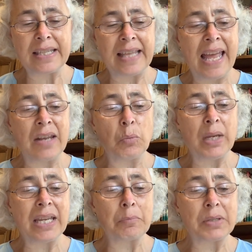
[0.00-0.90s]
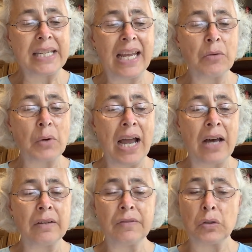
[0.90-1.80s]
Then we can pretend we're
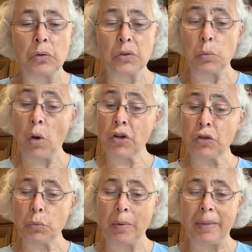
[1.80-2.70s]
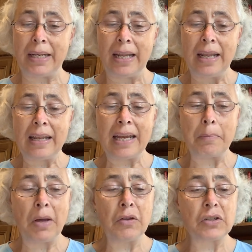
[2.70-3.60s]
out-of-doors washerwomen, like
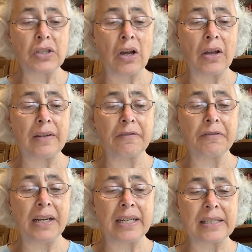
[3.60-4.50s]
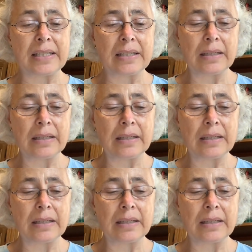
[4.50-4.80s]
Mother saw in France.